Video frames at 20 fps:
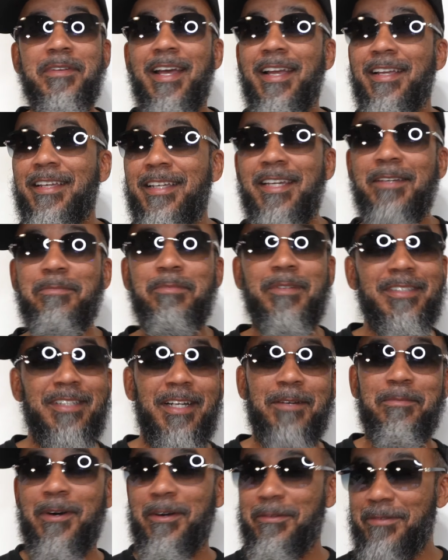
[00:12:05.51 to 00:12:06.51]
They keep us
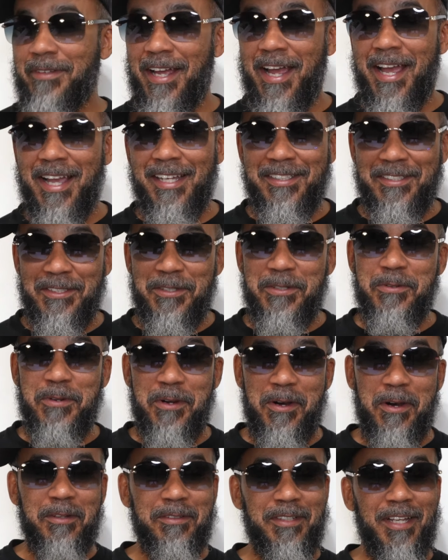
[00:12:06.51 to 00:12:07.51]
up on things too. You
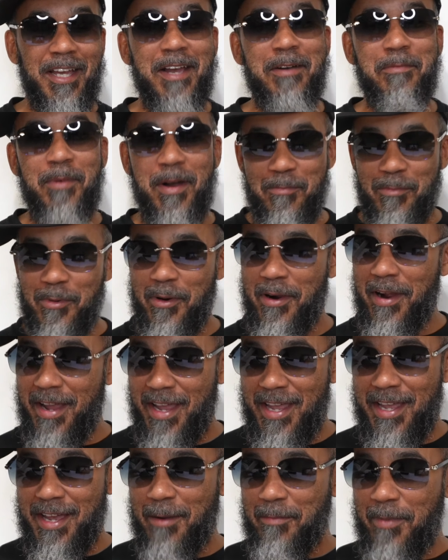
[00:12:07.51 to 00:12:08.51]
know what I'm saying? My boy,
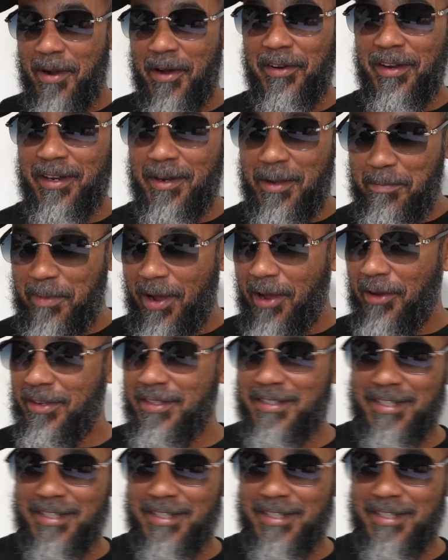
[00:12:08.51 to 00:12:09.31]
he up on it, up on it.